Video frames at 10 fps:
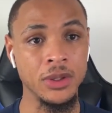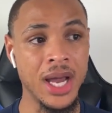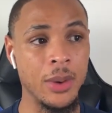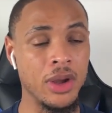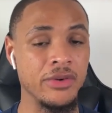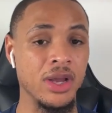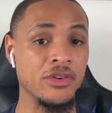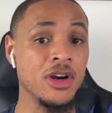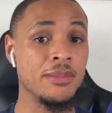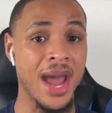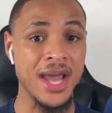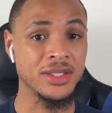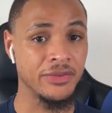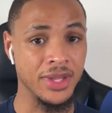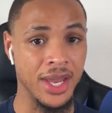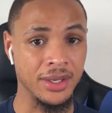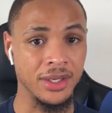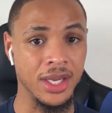However, if you're in massive debt